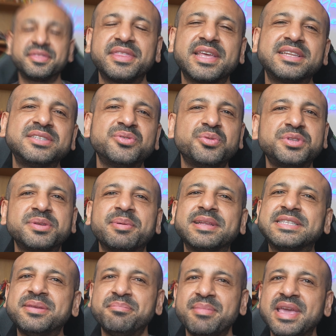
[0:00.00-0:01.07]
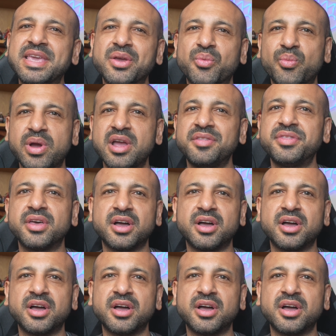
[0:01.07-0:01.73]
That doesn't automatically make it worth the